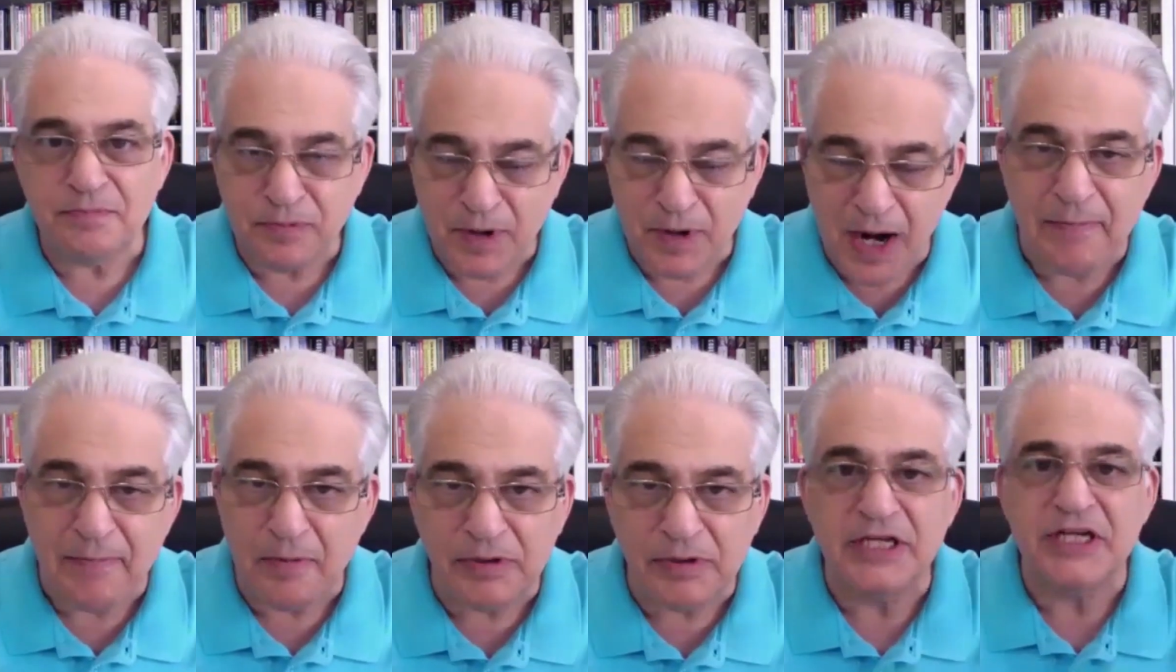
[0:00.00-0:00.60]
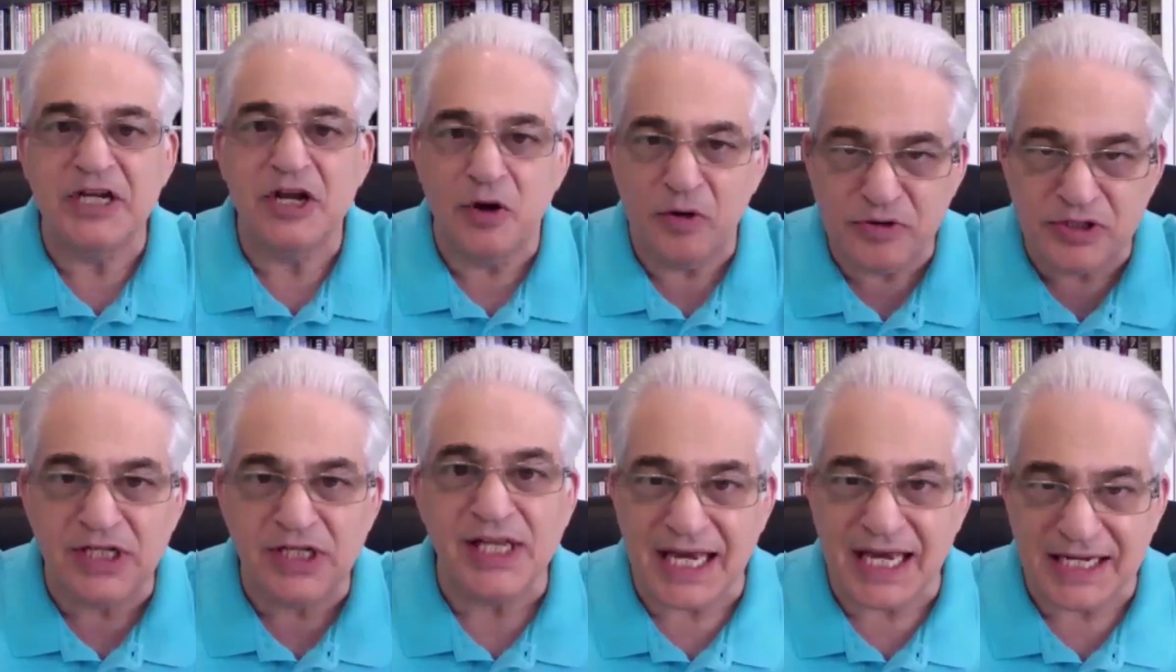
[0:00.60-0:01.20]
probably knows
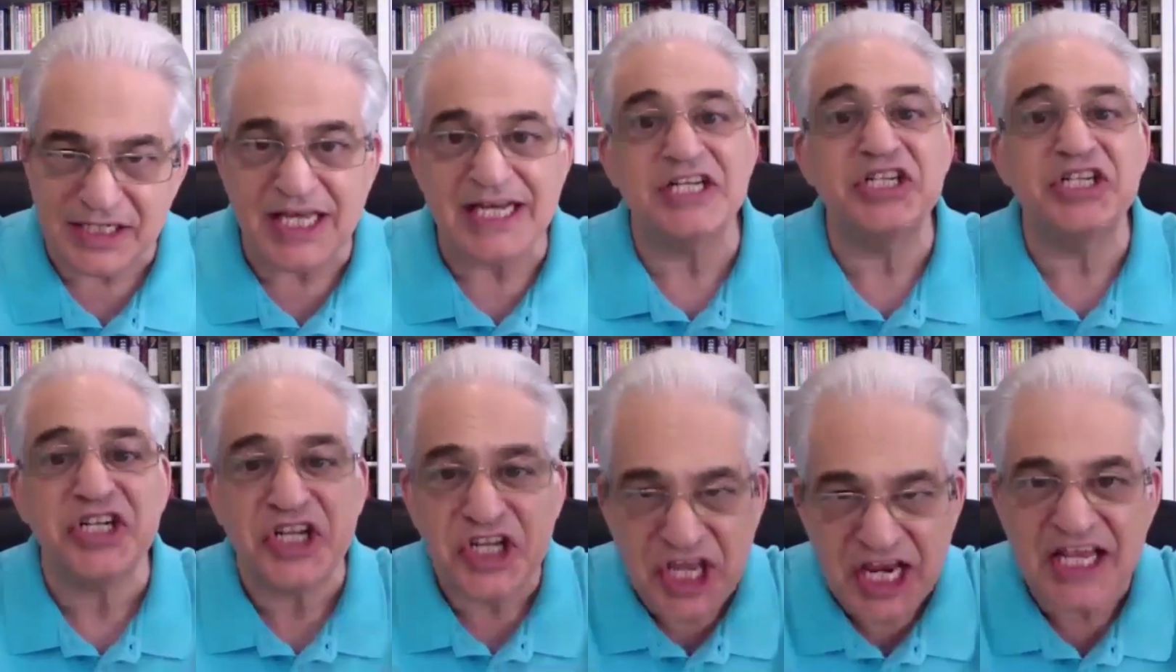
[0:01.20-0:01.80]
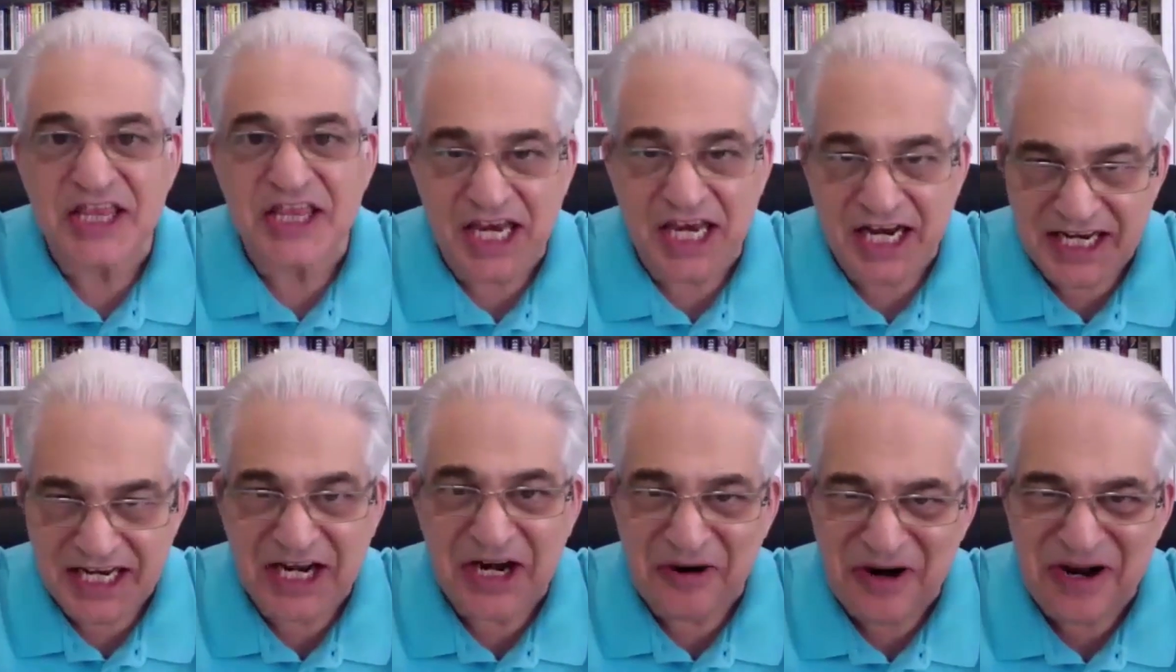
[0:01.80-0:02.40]
less. They just think that, you know